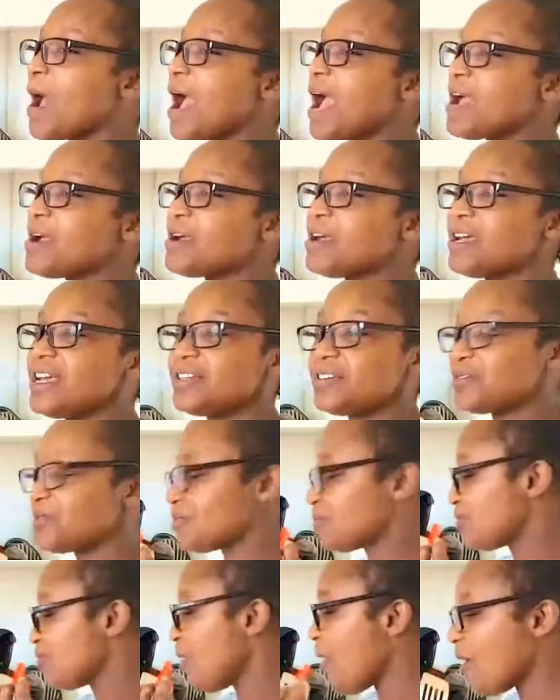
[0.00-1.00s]
I had
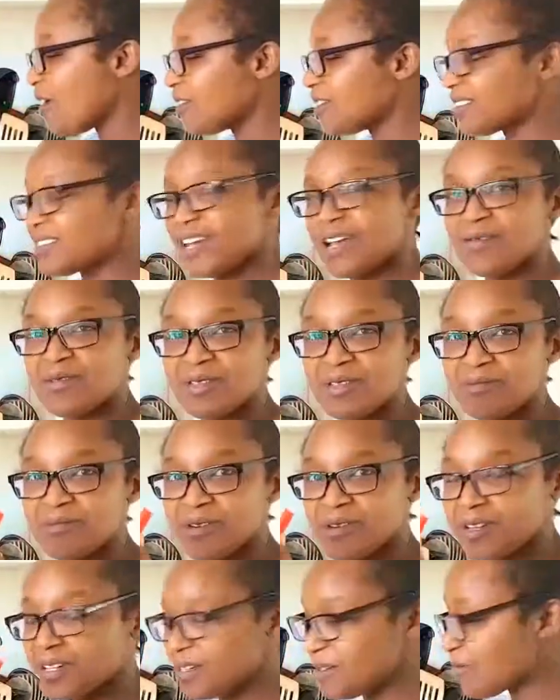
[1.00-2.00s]
all the time in the
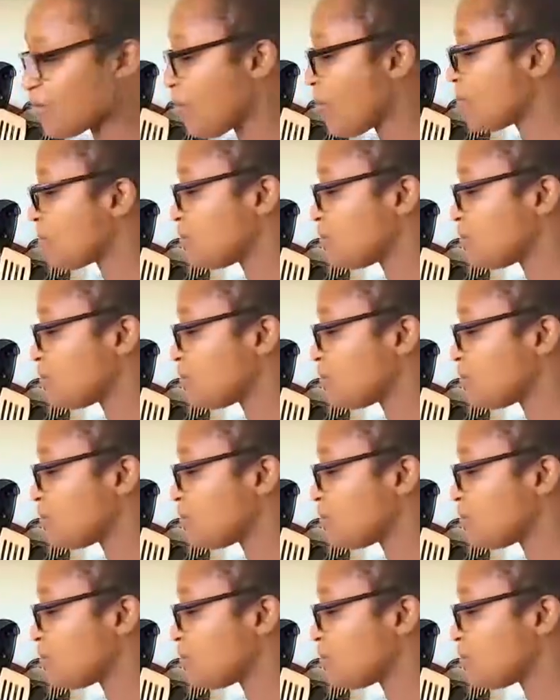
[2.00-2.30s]
morning